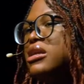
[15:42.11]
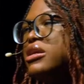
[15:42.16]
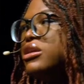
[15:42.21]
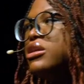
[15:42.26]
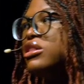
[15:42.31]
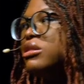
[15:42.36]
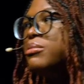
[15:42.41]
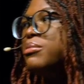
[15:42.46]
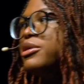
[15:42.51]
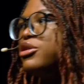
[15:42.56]
You
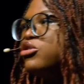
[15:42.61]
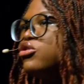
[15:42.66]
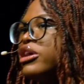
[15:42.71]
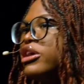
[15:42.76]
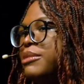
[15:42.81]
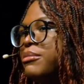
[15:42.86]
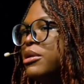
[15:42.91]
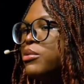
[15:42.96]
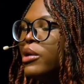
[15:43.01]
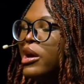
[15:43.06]
know, let me make sure I
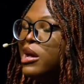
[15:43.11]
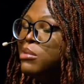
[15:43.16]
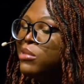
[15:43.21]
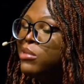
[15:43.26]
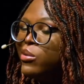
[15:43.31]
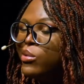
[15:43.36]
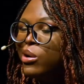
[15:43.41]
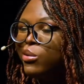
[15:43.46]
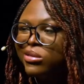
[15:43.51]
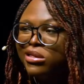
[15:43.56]
get my rent. And
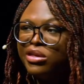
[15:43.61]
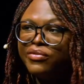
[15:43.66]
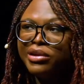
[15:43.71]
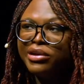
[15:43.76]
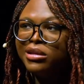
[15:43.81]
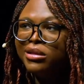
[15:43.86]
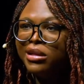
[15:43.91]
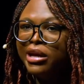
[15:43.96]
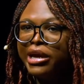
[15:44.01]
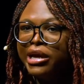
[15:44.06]
I was living
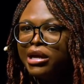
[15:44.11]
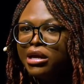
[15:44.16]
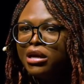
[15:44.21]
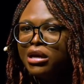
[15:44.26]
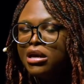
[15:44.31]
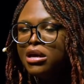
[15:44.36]
in like